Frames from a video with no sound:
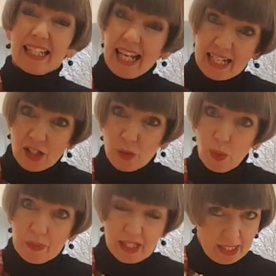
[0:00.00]

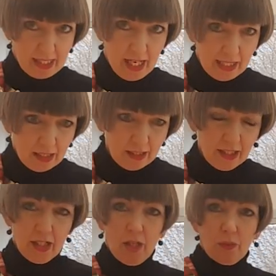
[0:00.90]
clanswoman style,